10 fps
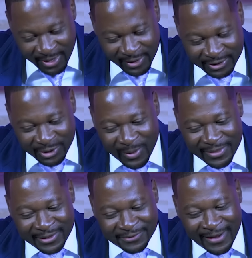You see, when
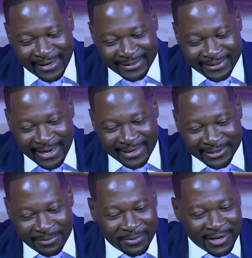these viruses are
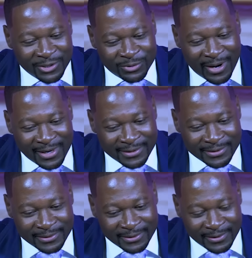jumping into
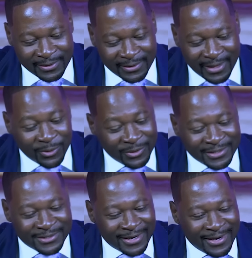us, they're not
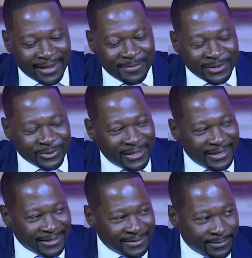necessarily coming to
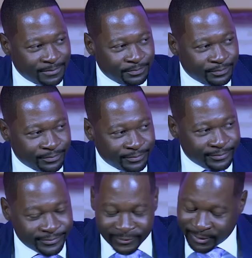kill us.
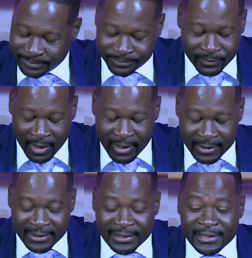No?
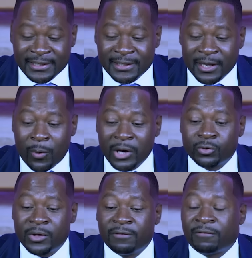Diseases, they want
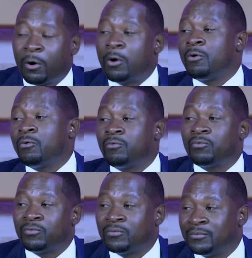to live long.
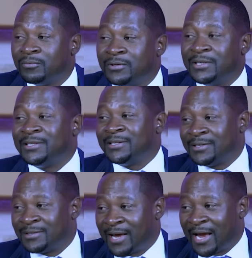
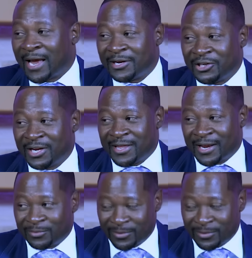Diseases, I shared that.